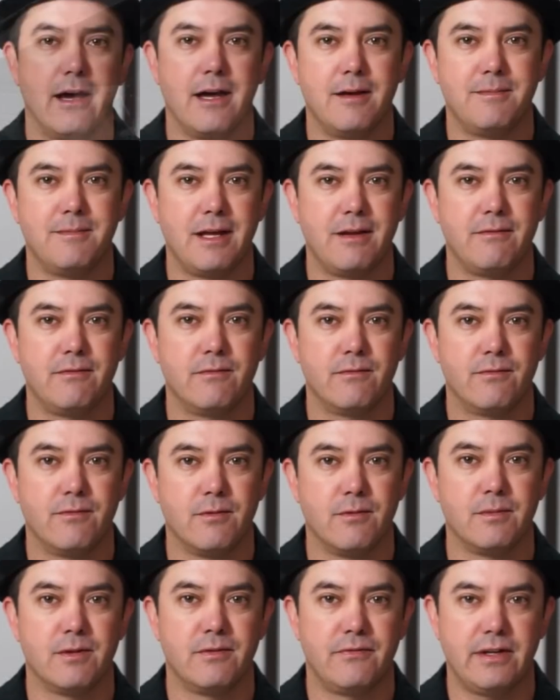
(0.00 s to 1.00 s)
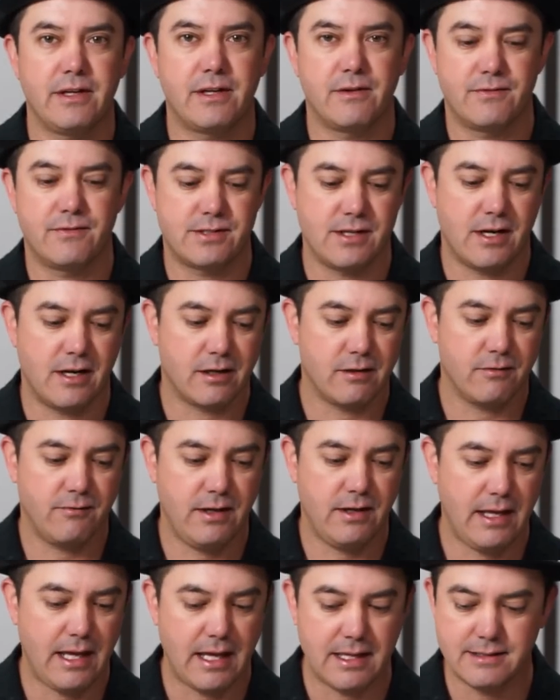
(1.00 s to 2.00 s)
I'm David from Lavikka
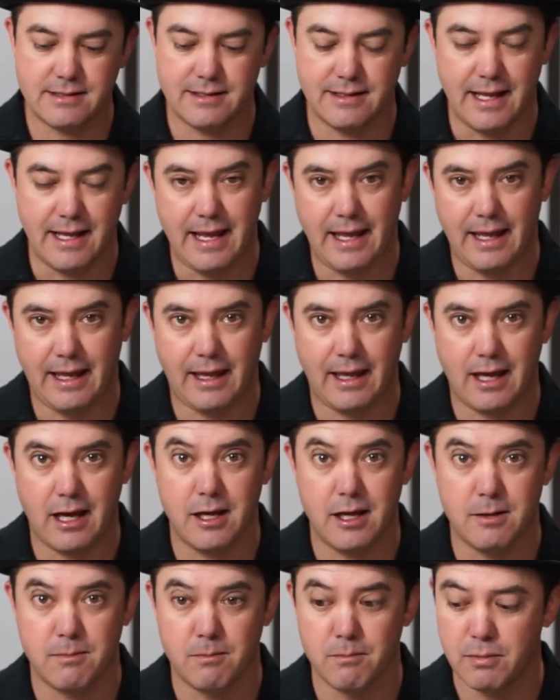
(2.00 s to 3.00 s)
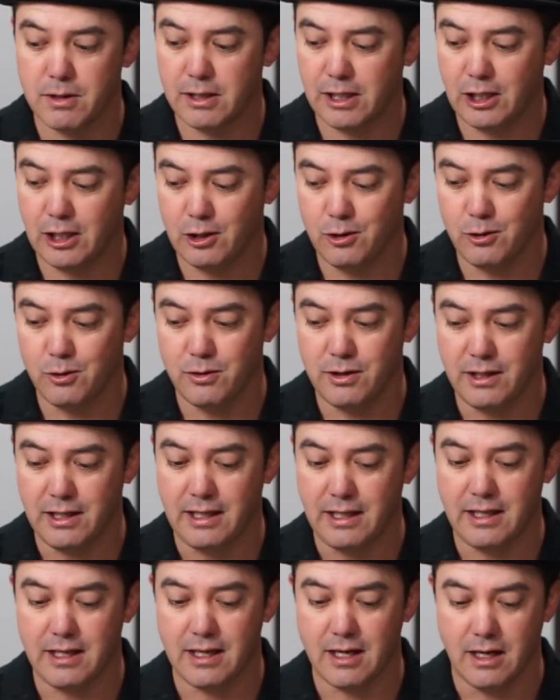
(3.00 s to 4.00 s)
Photography, and today I am bringing you
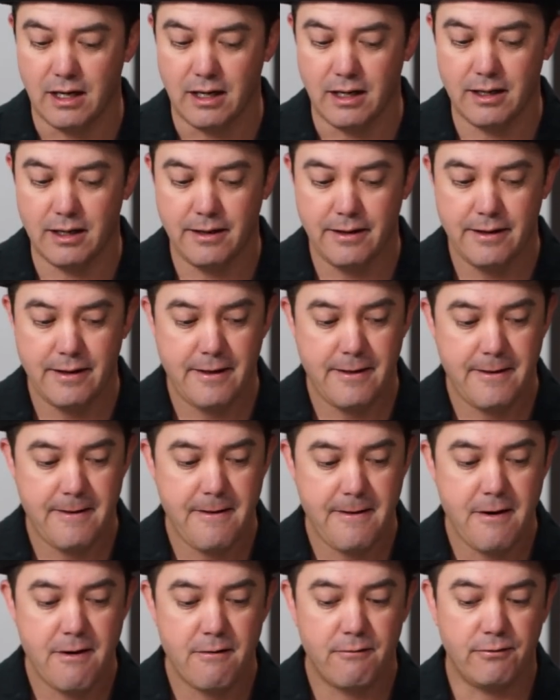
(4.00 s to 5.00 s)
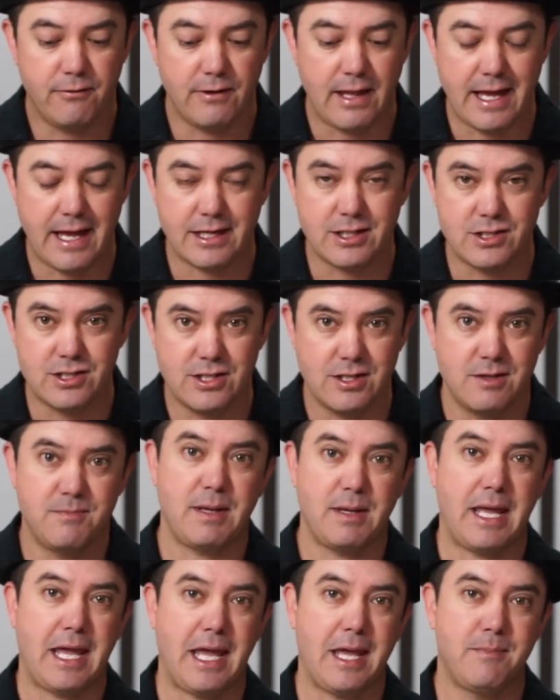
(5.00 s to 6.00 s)
the uh, flagship
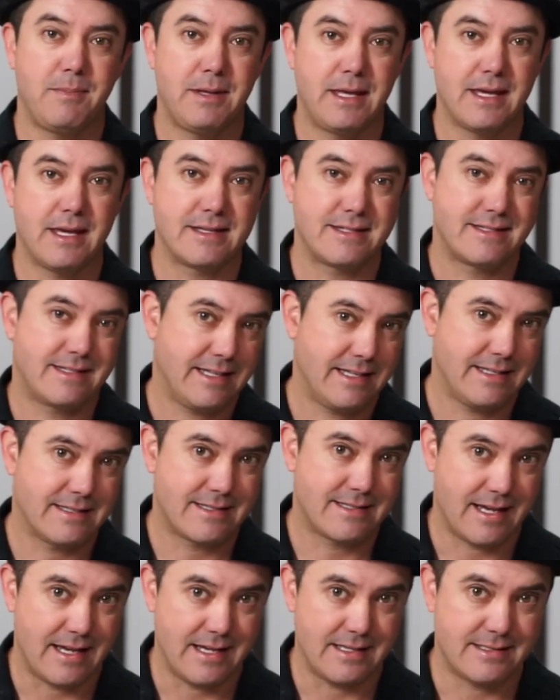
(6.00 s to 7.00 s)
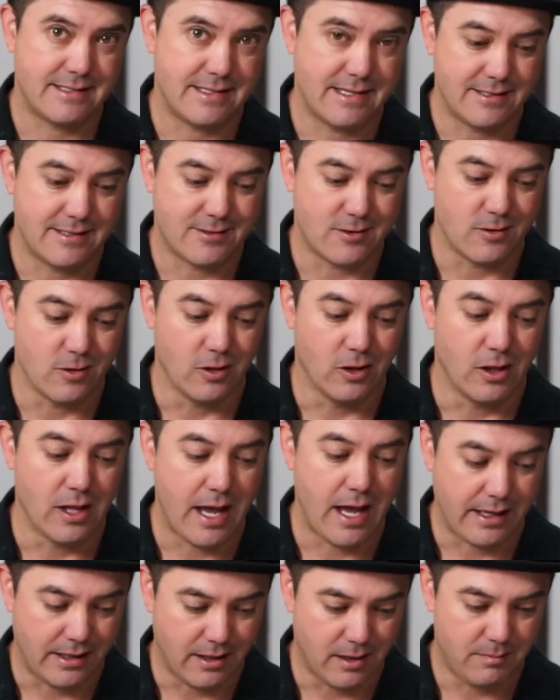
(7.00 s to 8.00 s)
APS-C size sensor
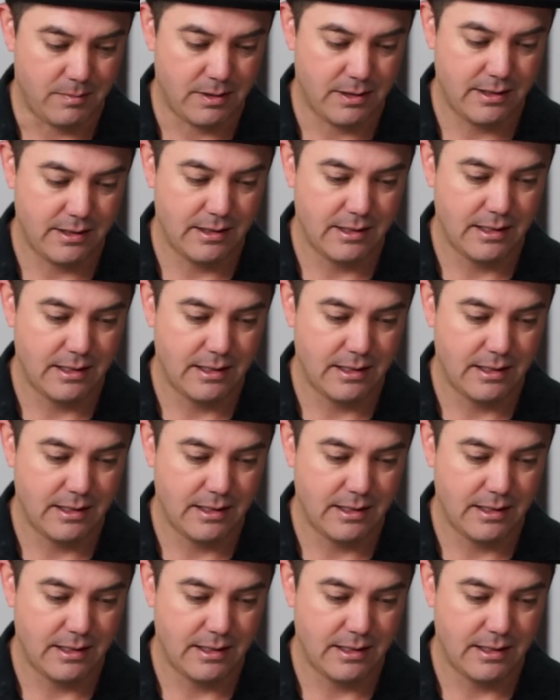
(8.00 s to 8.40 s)
lineup.